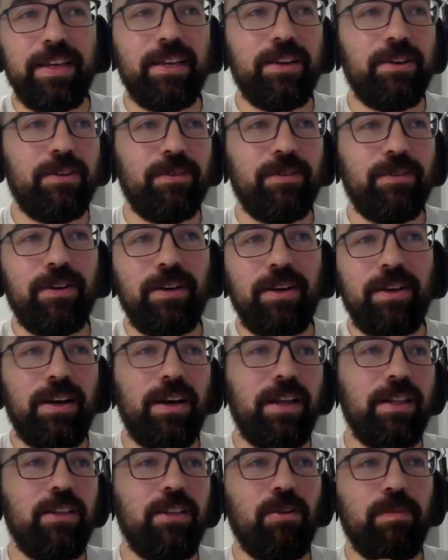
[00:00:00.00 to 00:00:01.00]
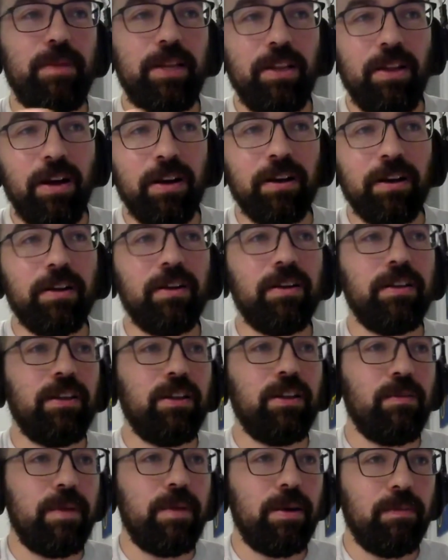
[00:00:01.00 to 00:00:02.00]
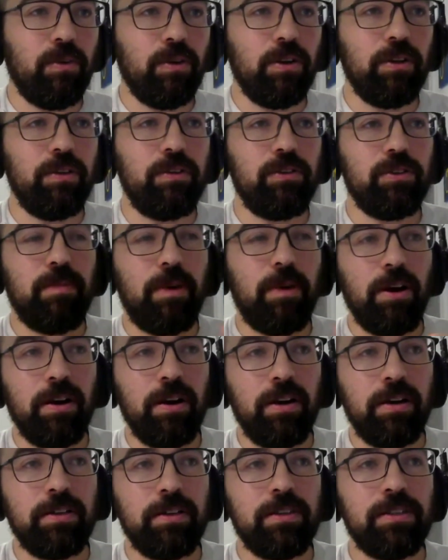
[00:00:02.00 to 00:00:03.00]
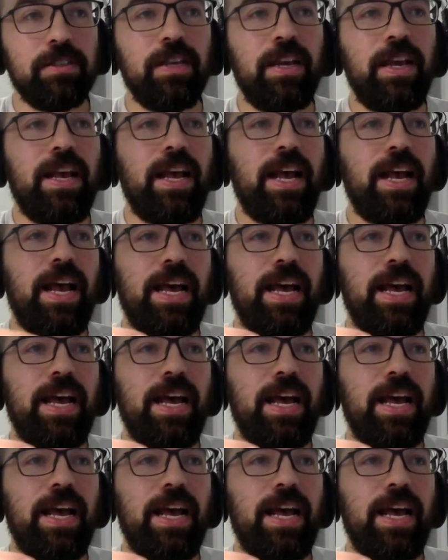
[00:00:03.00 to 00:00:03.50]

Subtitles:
a little bit longer, a little bit more loose parts.